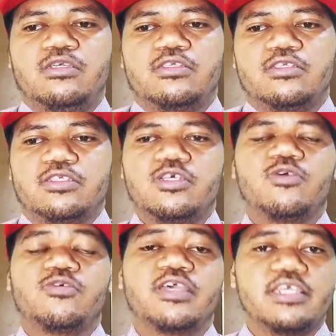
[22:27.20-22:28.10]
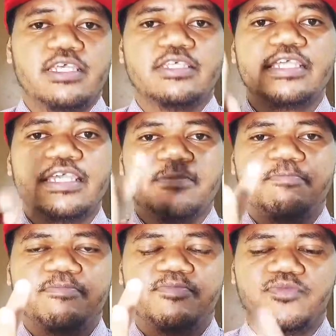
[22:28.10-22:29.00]
So, a game.
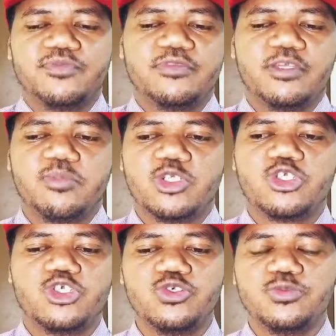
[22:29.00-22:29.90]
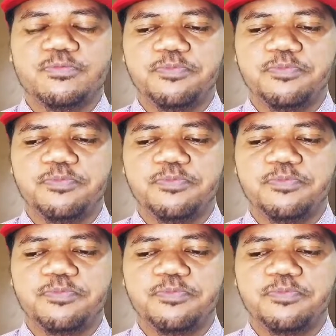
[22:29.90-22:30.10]
Number 2.